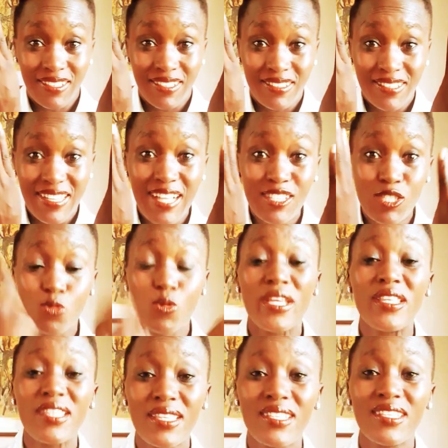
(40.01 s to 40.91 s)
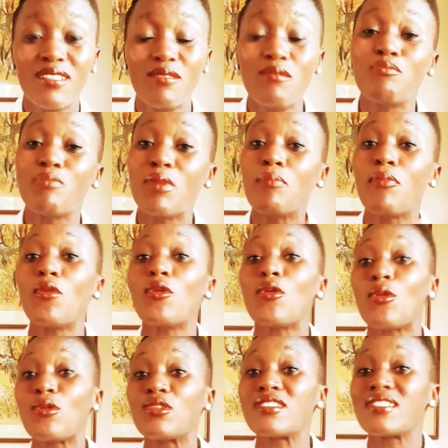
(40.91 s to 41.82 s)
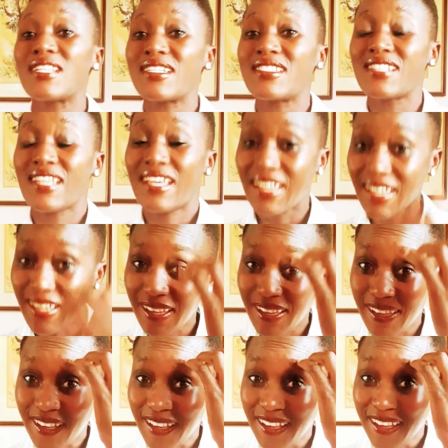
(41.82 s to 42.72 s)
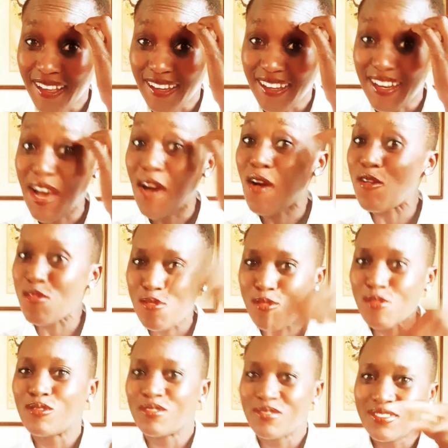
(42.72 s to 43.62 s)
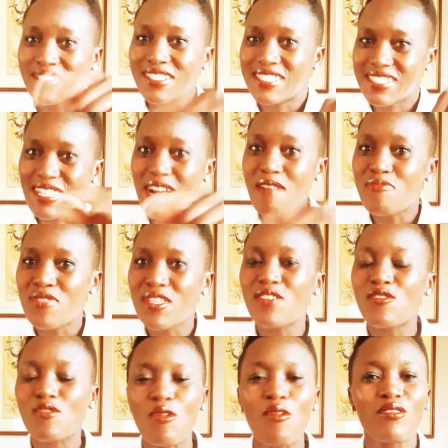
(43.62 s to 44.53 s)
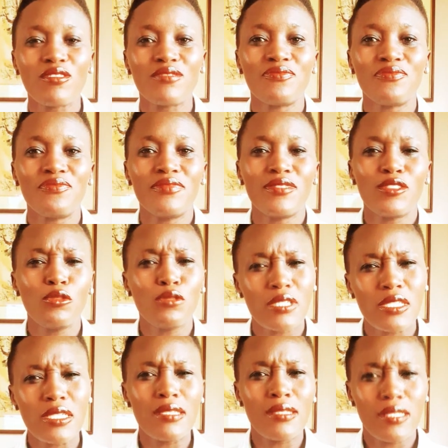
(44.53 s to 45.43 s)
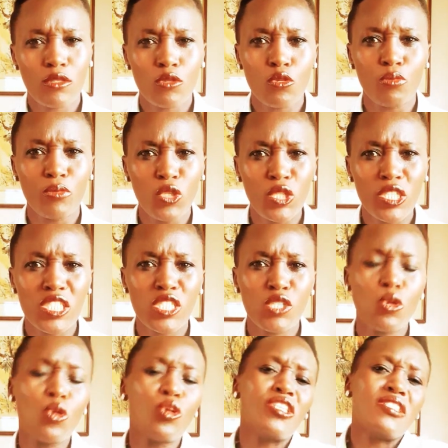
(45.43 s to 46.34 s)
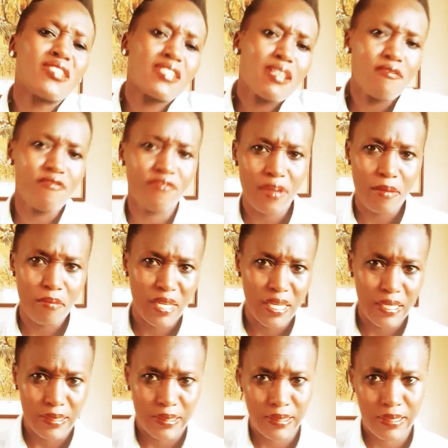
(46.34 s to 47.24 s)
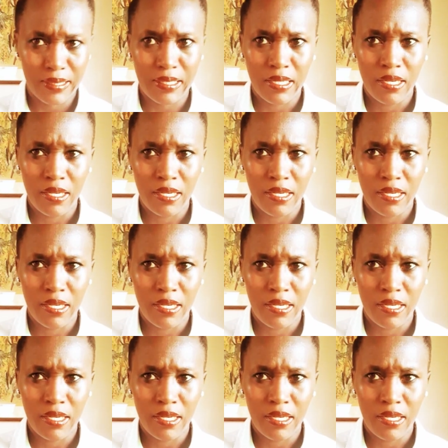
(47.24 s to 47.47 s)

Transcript: That's when people knows that, hey, now there's something wrong, you see, in the community or in some families.